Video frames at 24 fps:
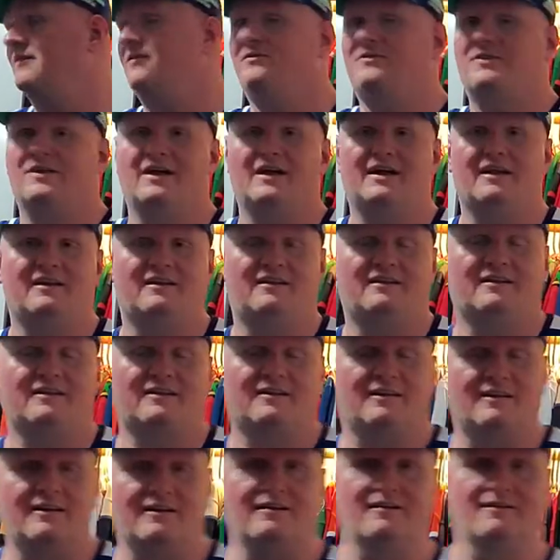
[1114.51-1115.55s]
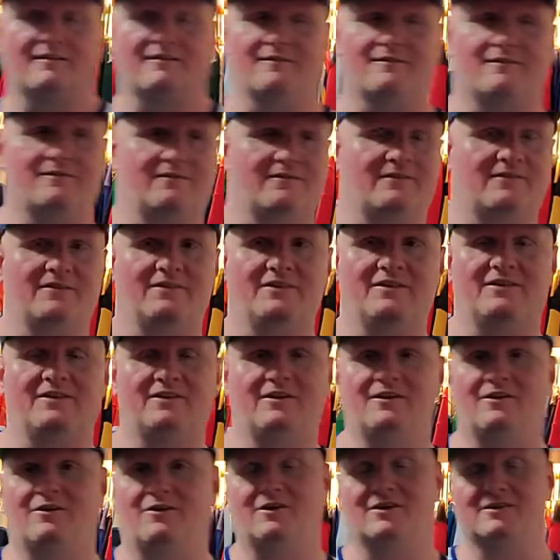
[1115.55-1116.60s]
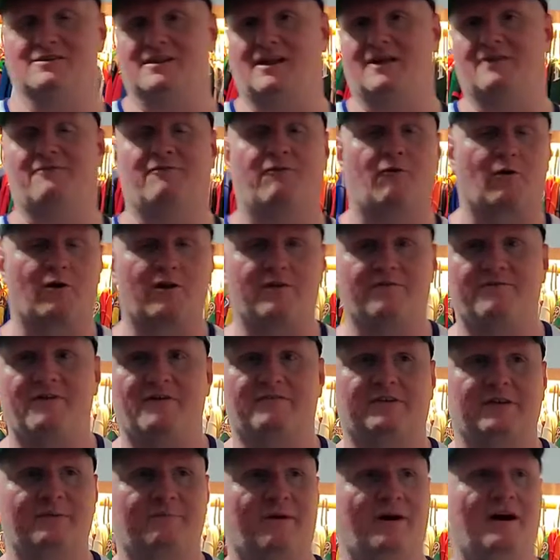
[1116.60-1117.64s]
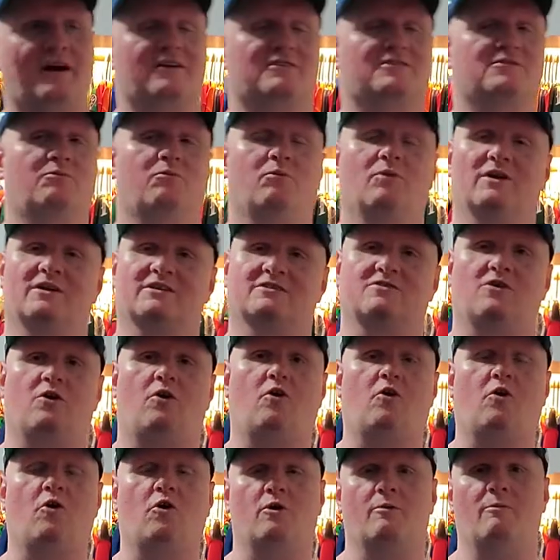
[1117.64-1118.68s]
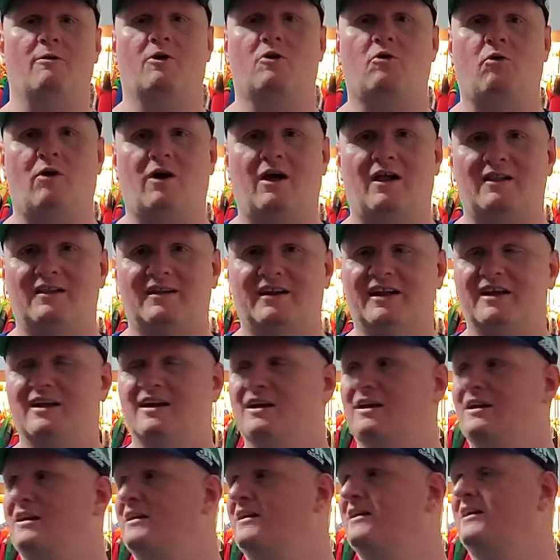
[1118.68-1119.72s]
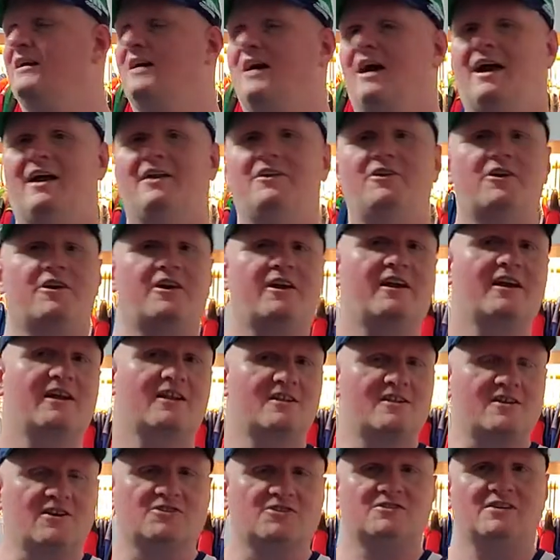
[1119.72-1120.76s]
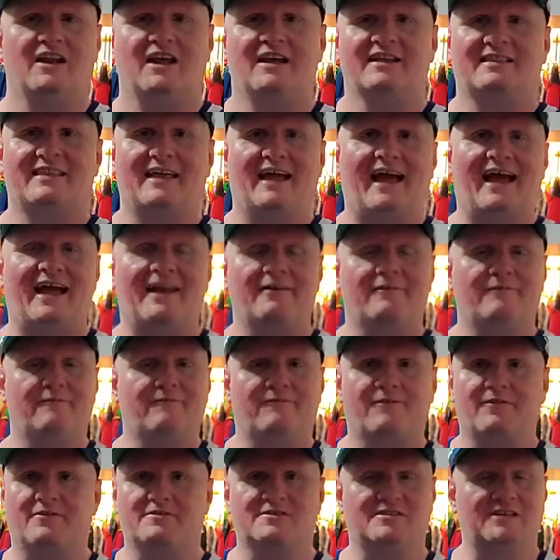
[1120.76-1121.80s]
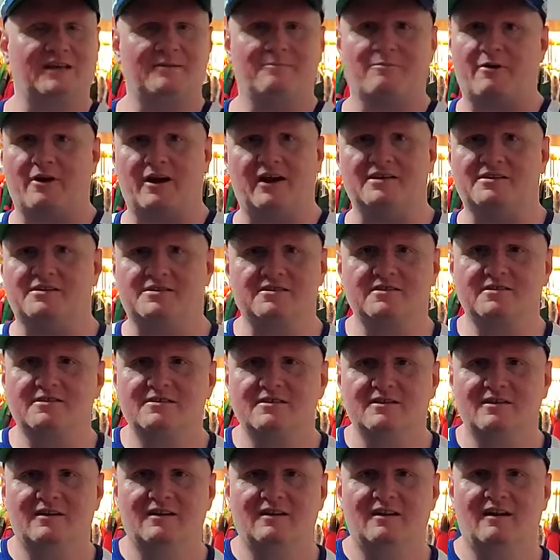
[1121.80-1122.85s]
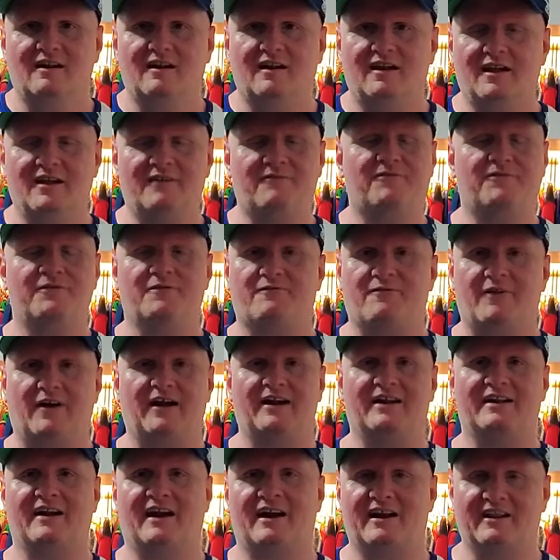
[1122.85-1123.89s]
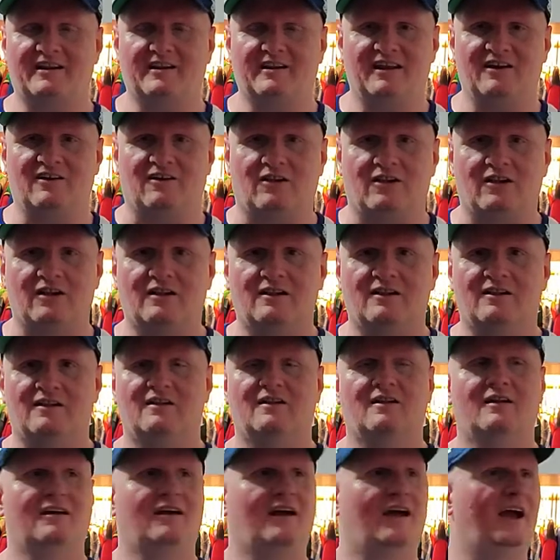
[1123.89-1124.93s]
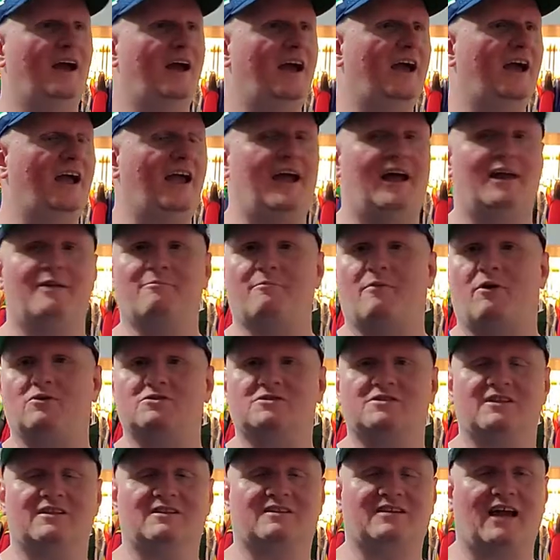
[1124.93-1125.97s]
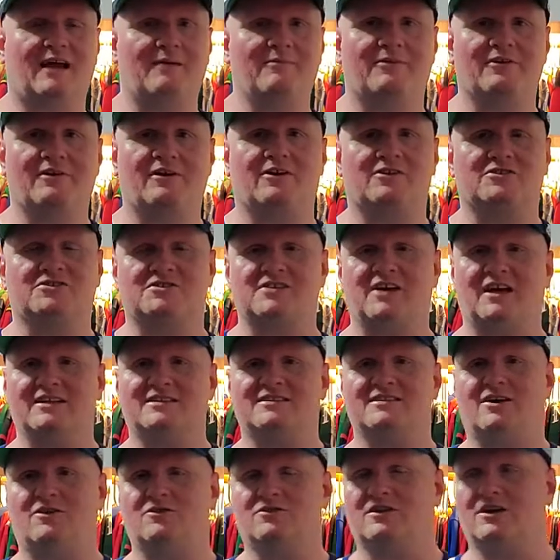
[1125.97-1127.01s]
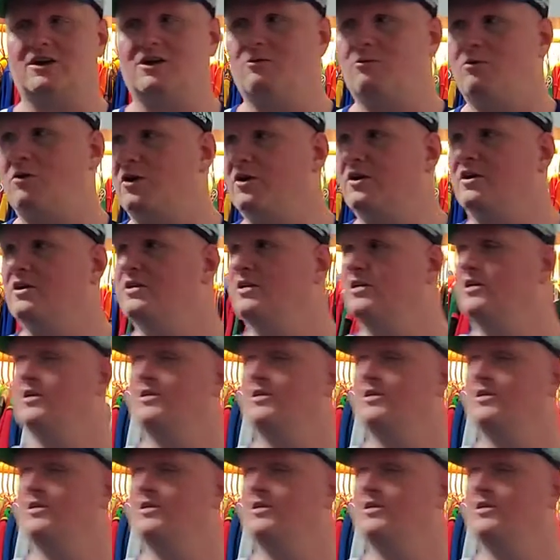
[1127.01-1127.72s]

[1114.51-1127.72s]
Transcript: that you know is like 40 50 bucks when it's horrible quality and you can get a jersey like that for the same price if you find it on a deal and most of the time there are sites out there where